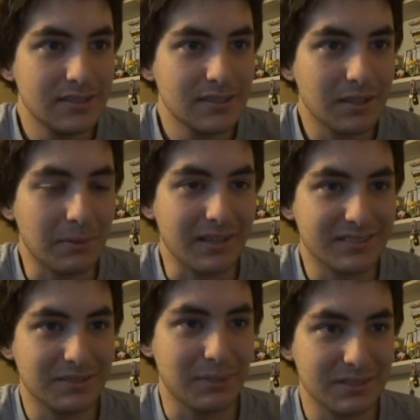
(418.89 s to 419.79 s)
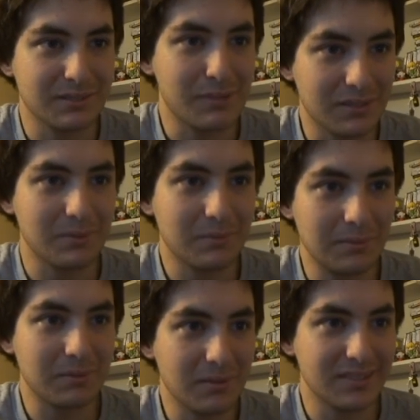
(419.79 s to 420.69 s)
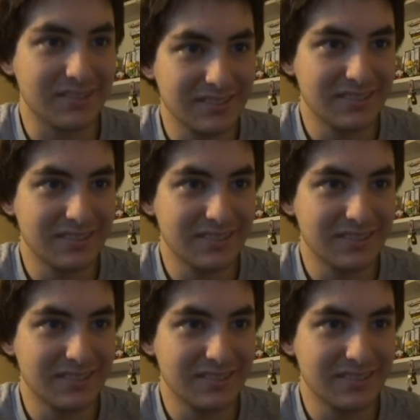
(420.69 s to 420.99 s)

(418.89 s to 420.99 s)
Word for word: come on, come on, come on, come on, come on, come on.